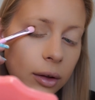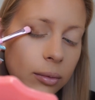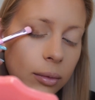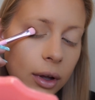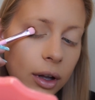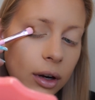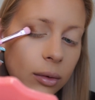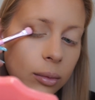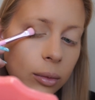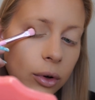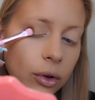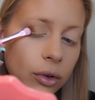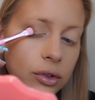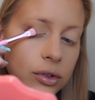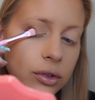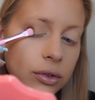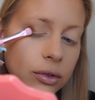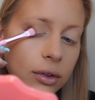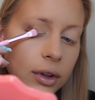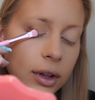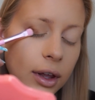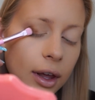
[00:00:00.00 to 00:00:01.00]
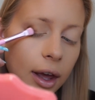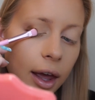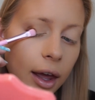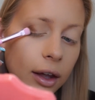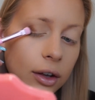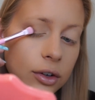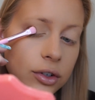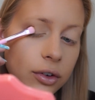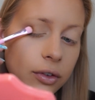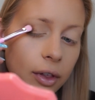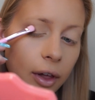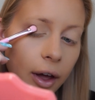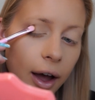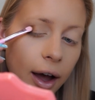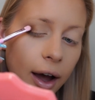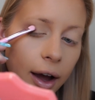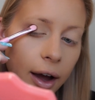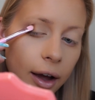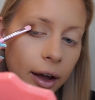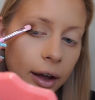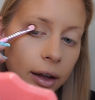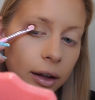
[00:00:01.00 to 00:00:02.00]
minimal to the edge of the
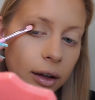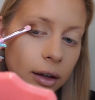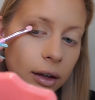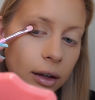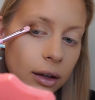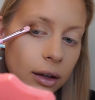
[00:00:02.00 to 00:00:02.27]
eye.